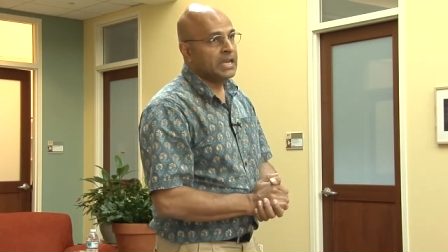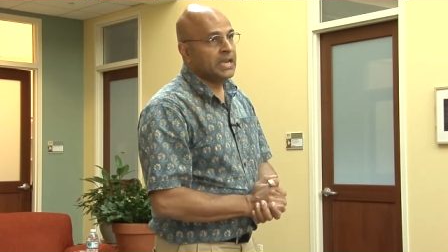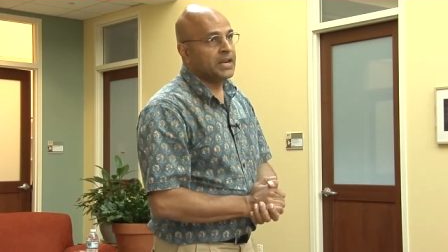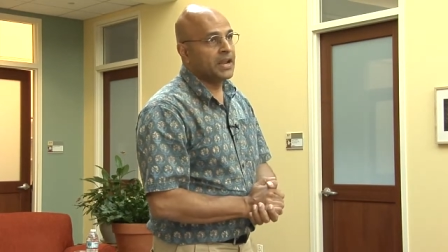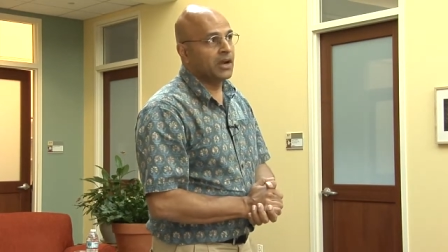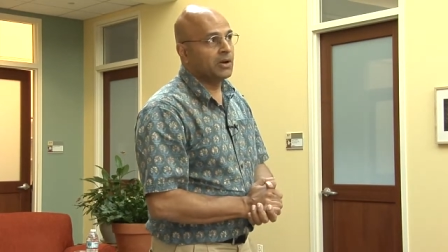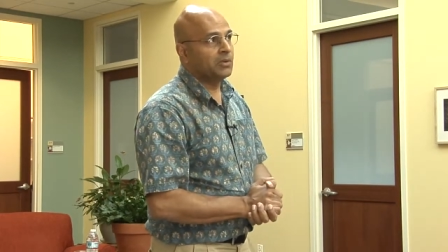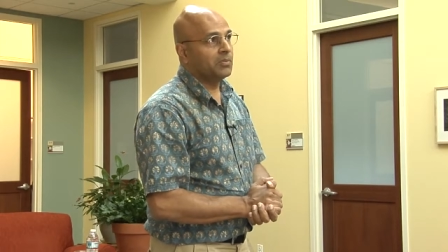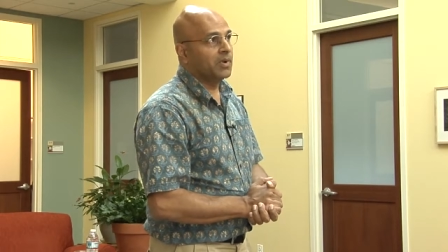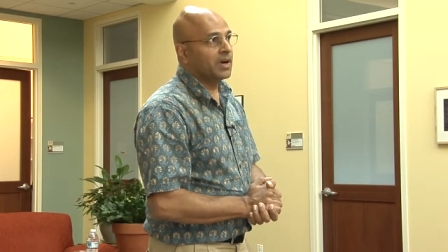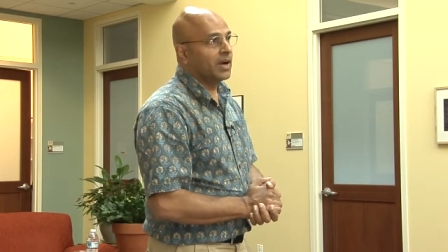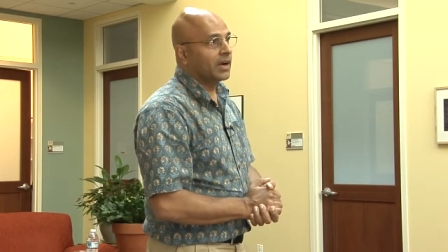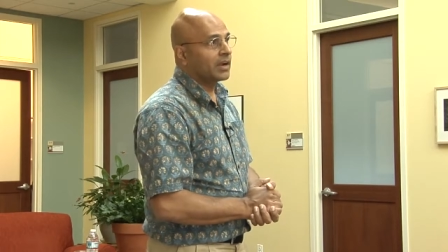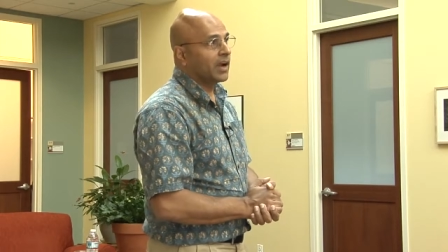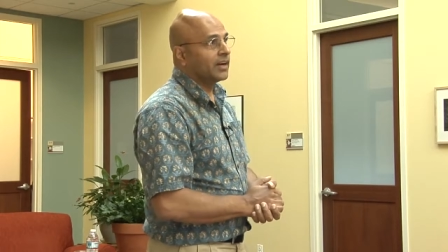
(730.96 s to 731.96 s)
Now,
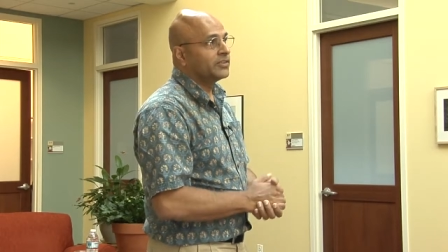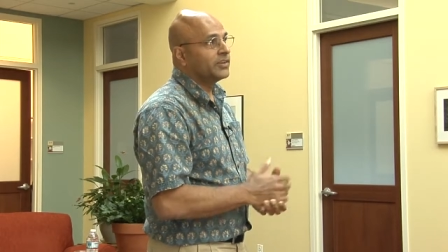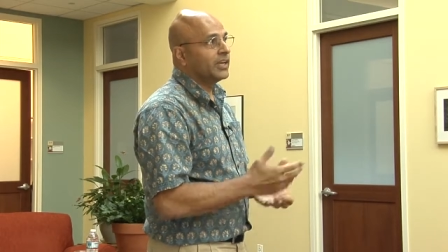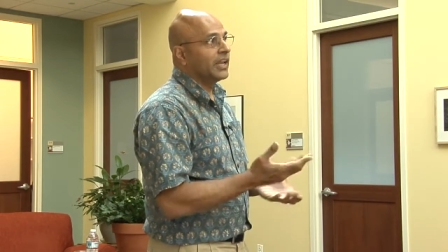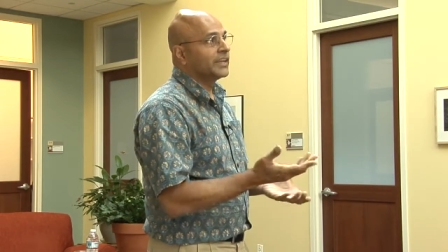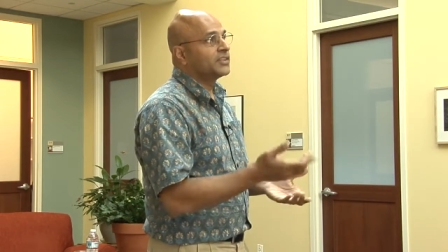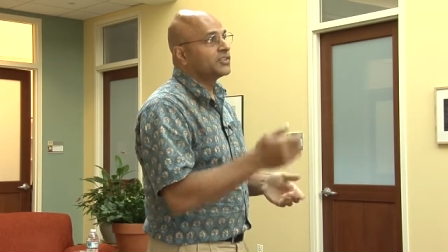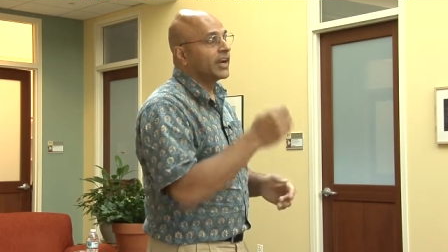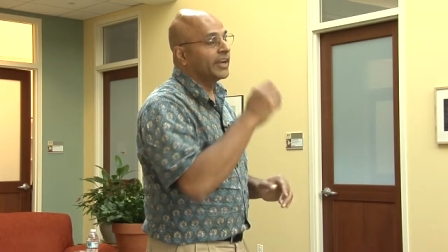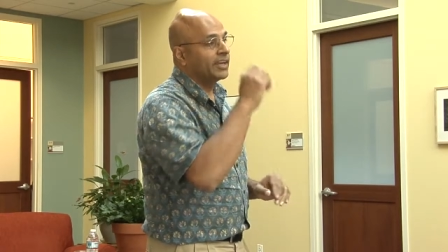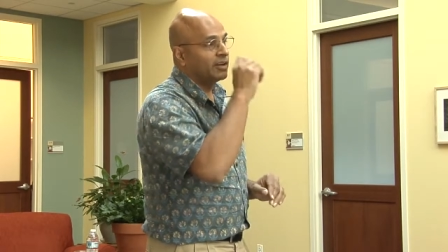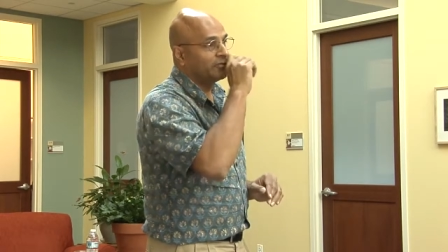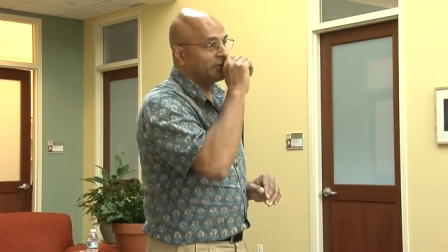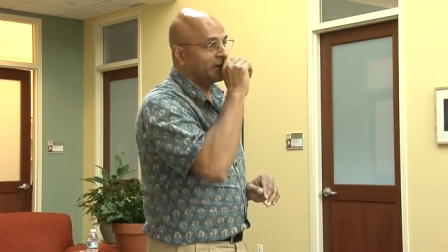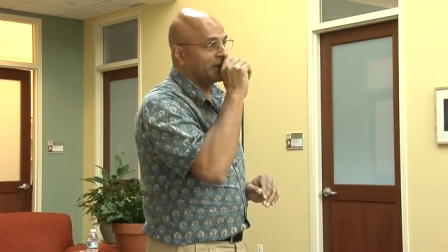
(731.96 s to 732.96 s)
a country like
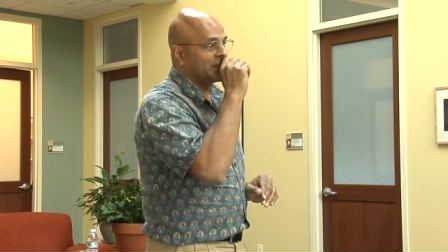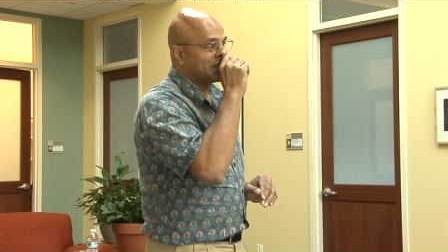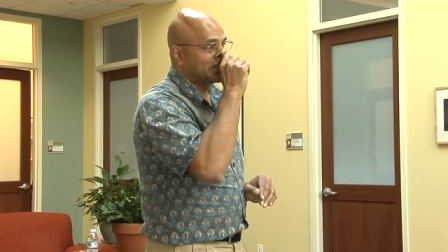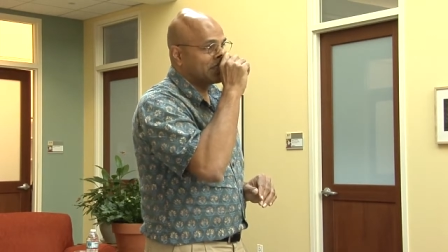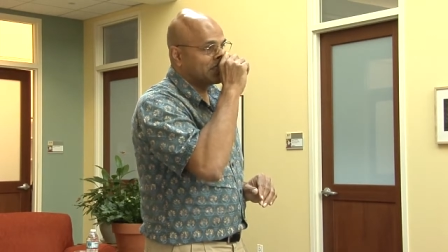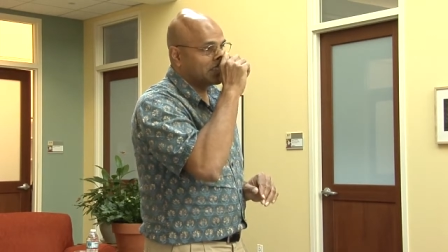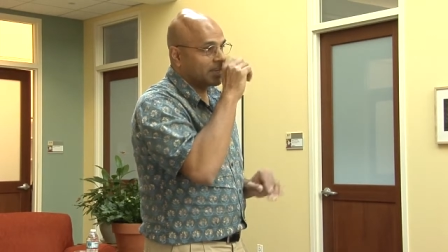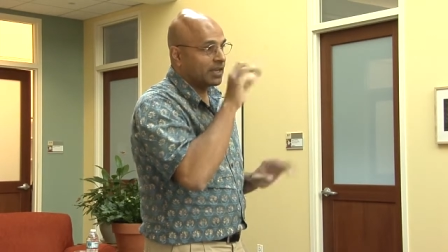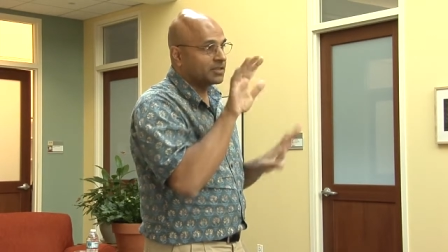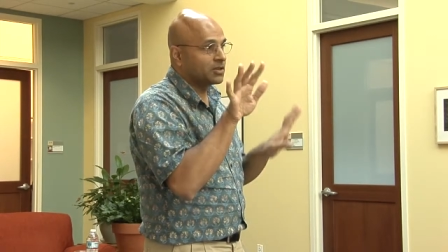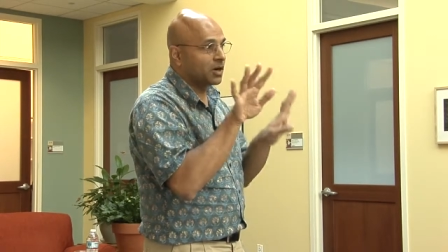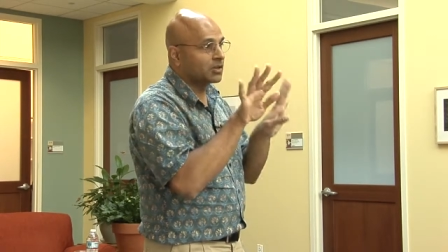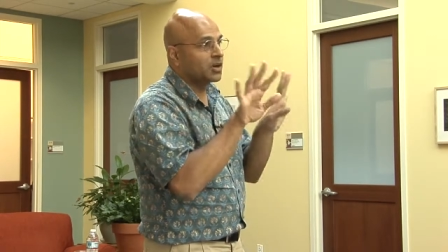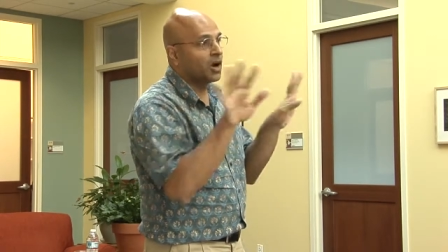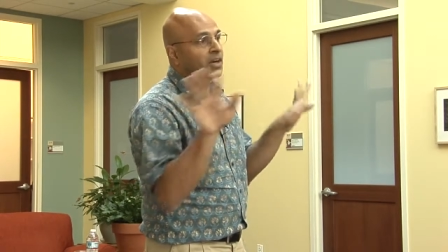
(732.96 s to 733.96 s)
China, for instance, has
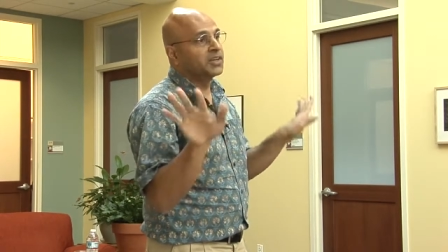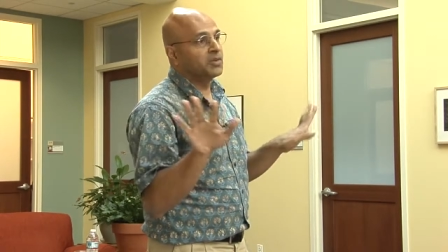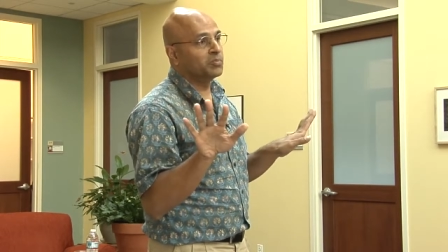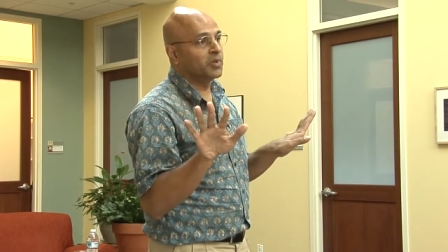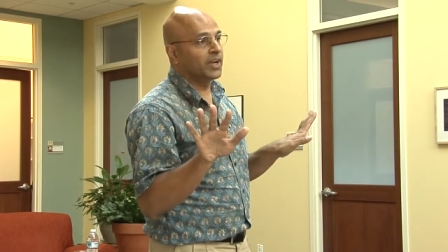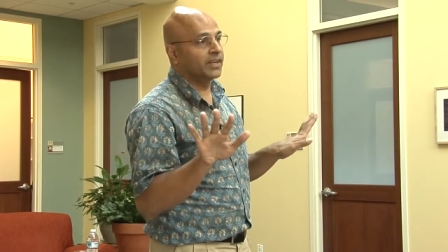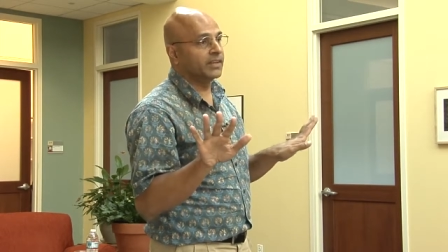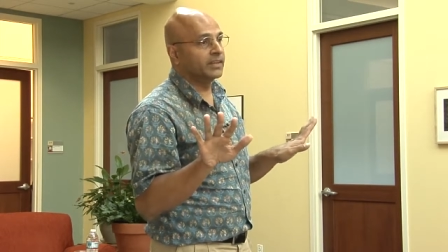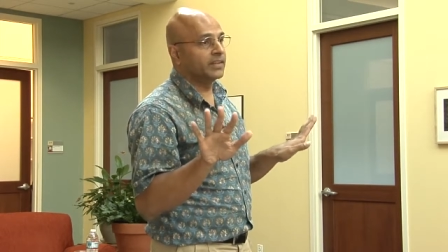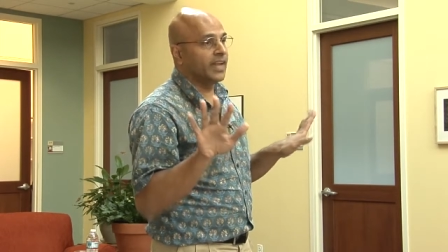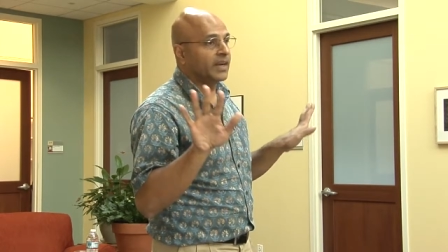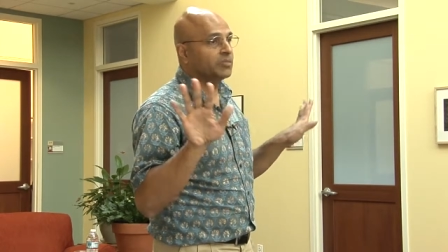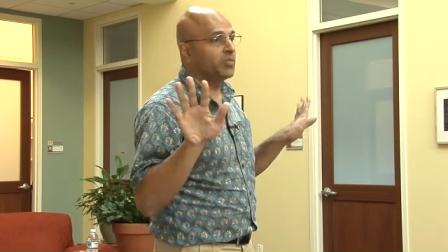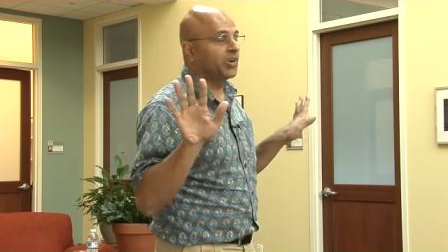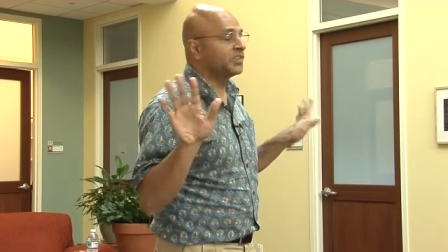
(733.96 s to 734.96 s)
not contemplated
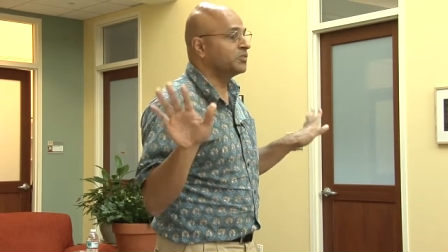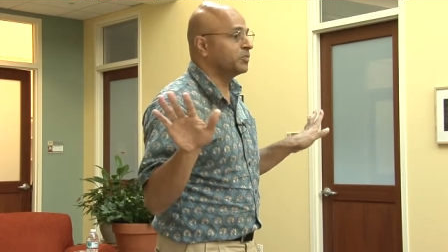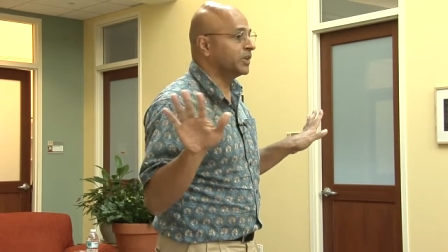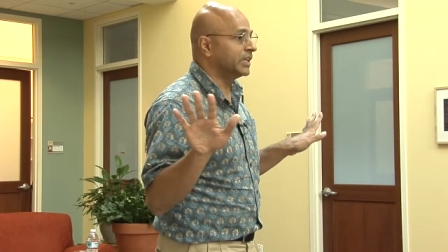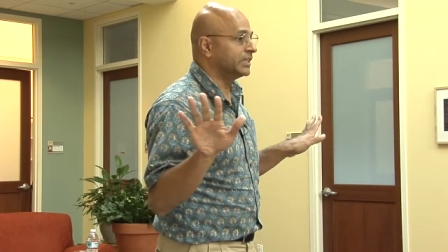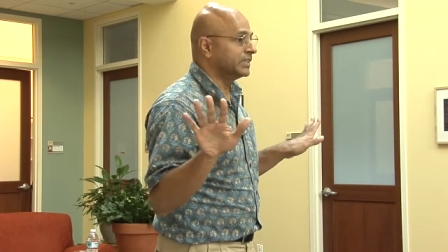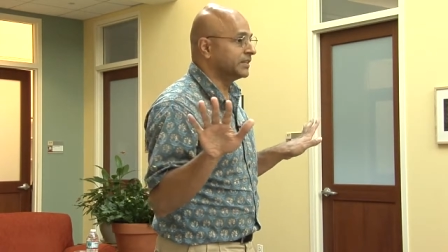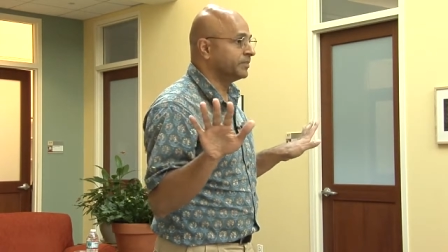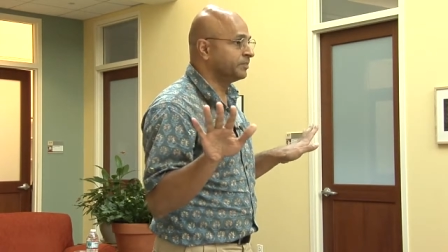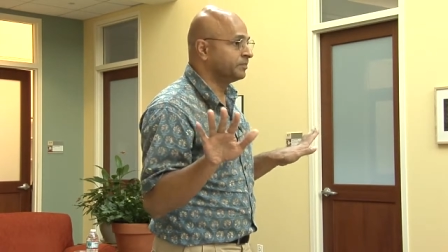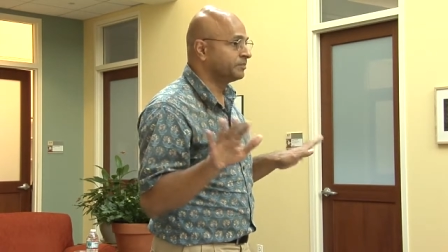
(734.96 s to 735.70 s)
that possibility.